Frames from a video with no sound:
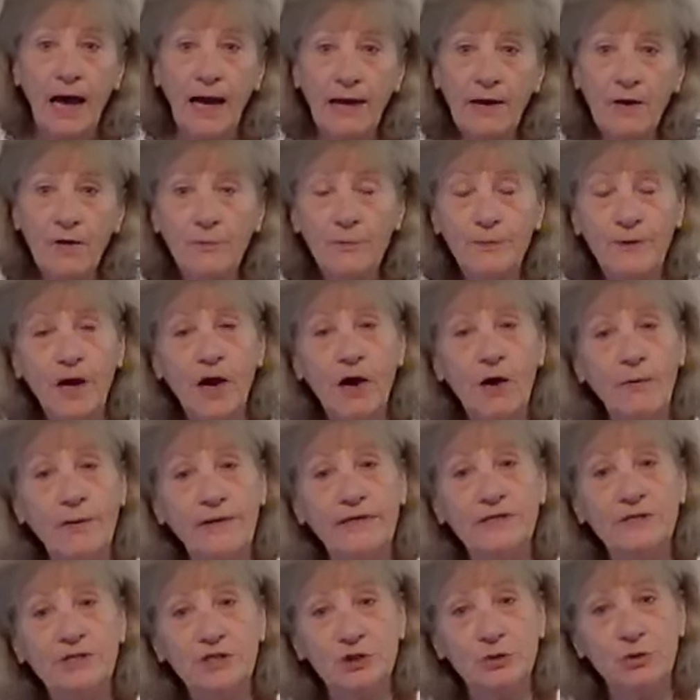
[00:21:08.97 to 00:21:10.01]
I hope y'all
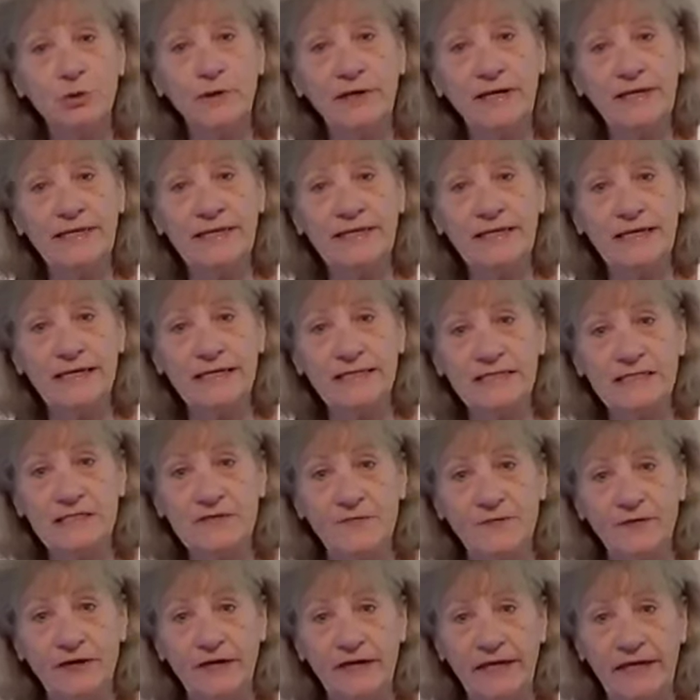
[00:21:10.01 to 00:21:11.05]
enjoyed
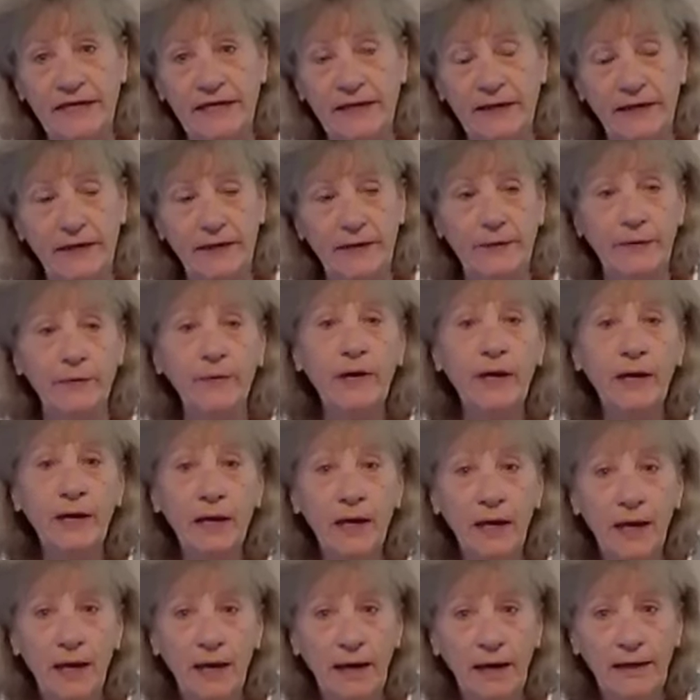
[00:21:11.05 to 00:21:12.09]
this video.
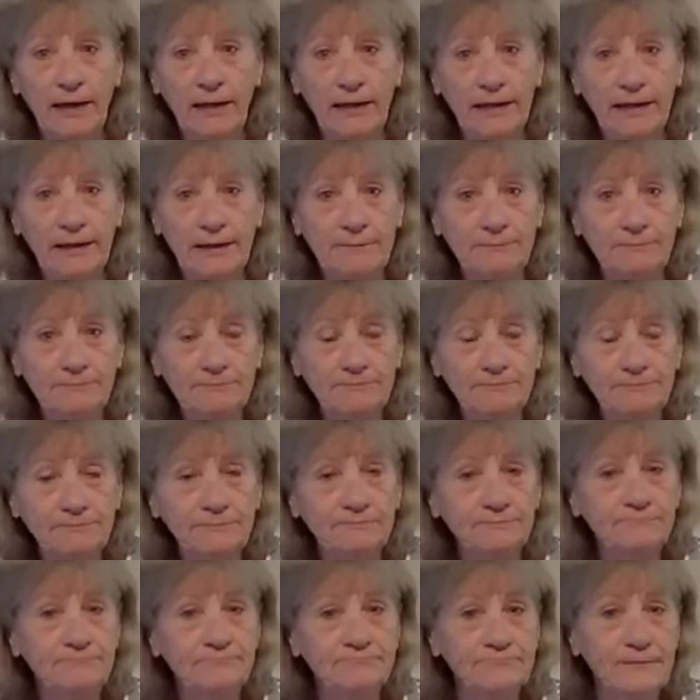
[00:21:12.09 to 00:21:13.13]
Um,
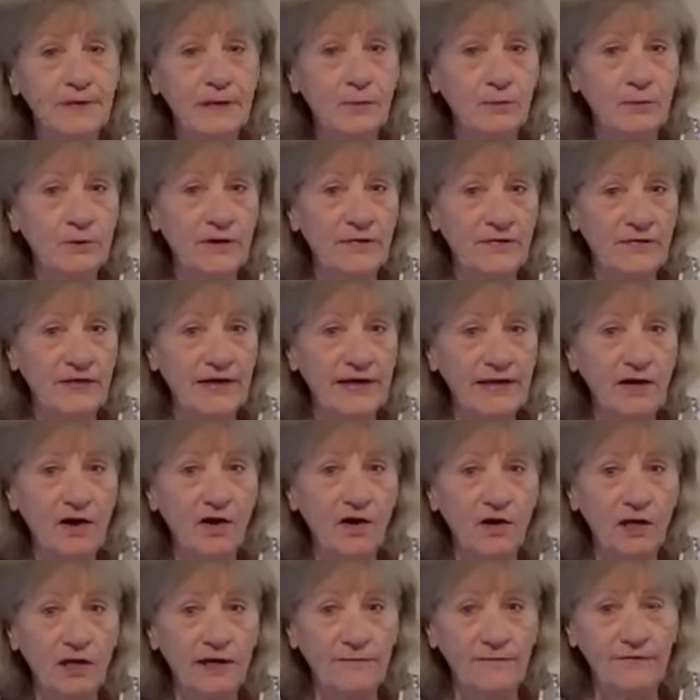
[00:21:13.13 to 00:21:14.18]
I want to thank
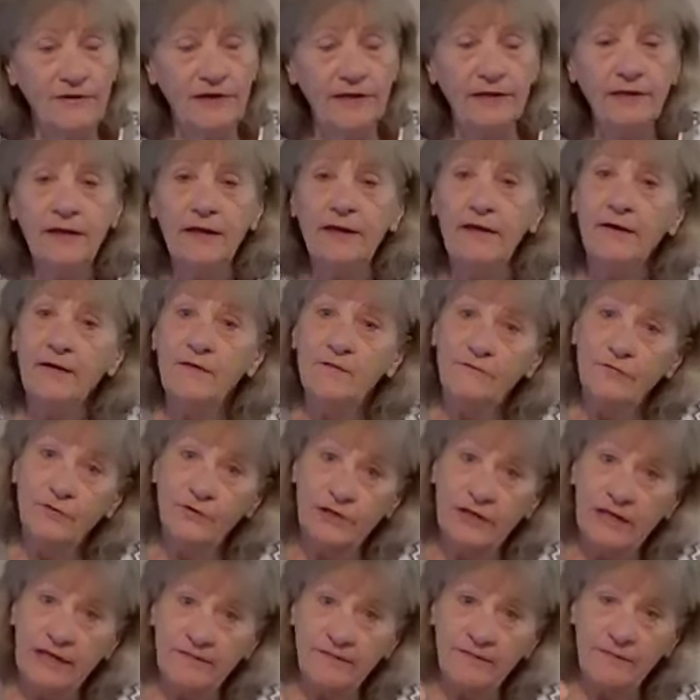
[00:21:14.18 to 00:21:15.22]
all of you for
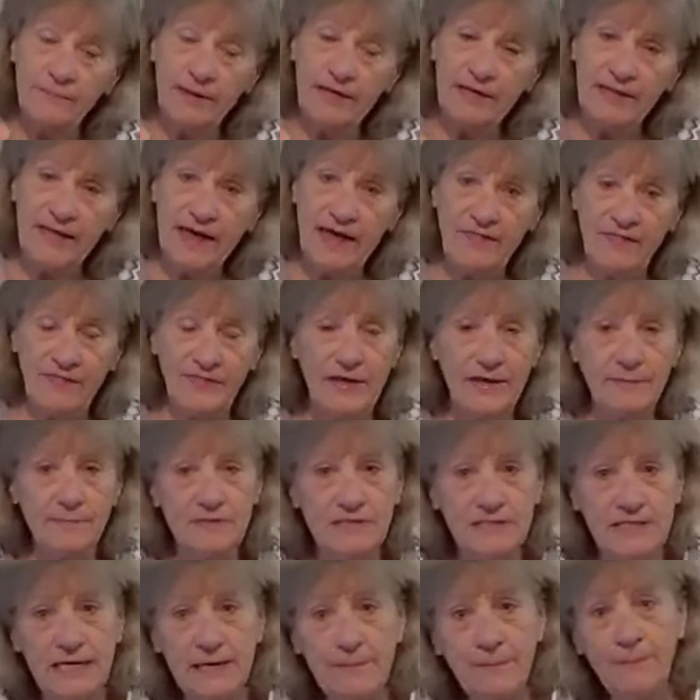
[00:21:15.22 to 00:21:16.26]
giving me that
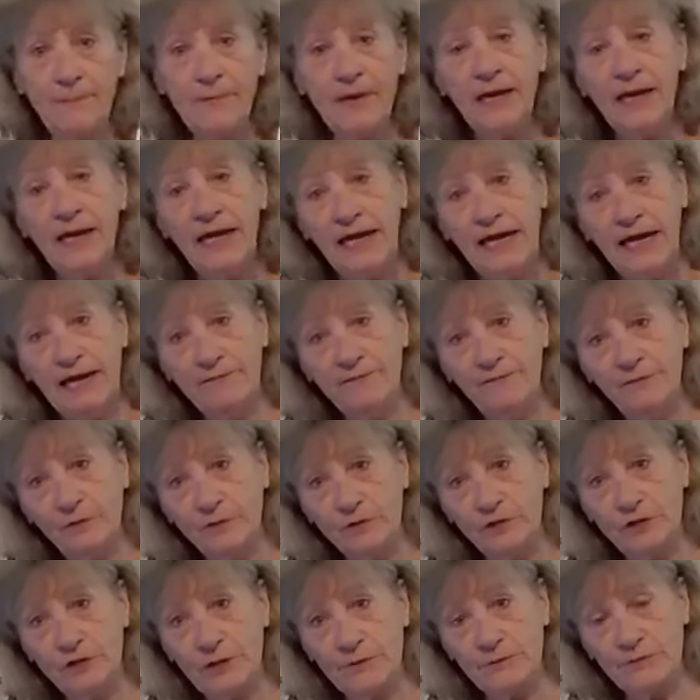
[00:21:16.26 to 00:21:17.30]
thumbs up and
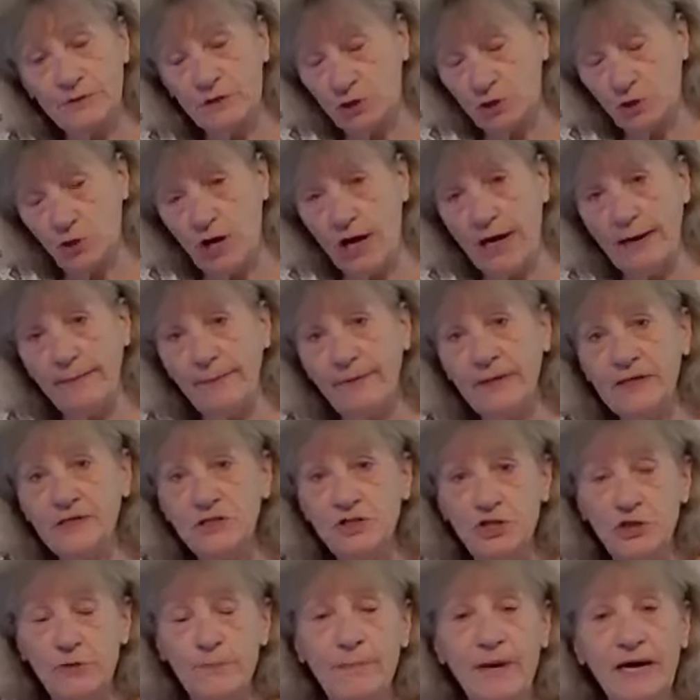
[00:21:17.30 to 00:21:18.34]
for subscribing
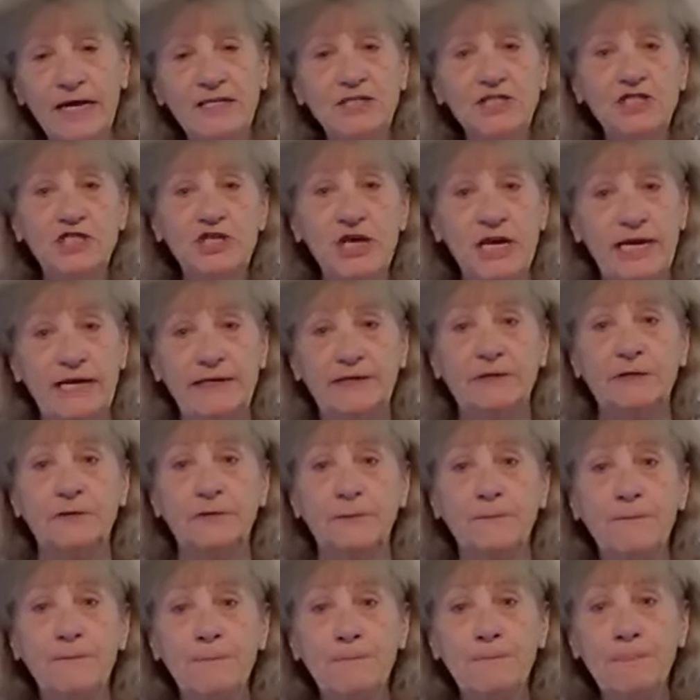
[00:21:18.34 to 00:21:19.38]
to my
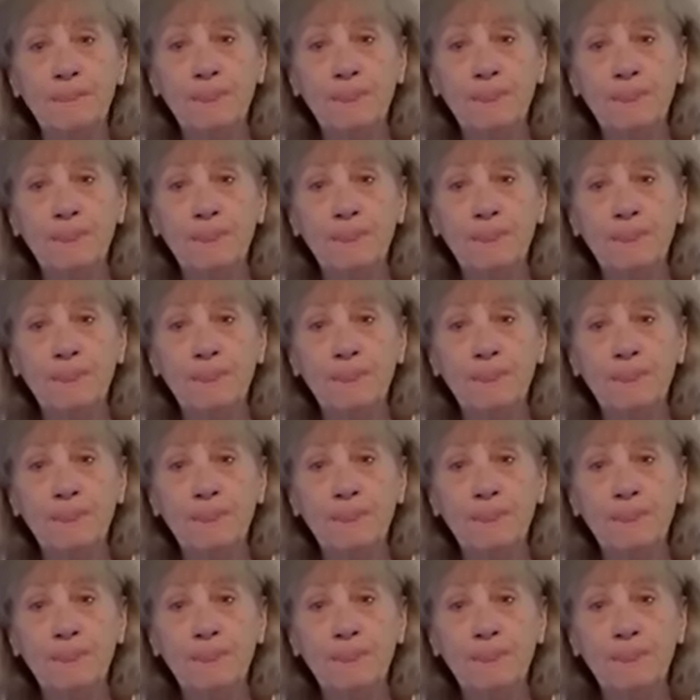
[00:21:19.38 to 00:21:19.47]
channel.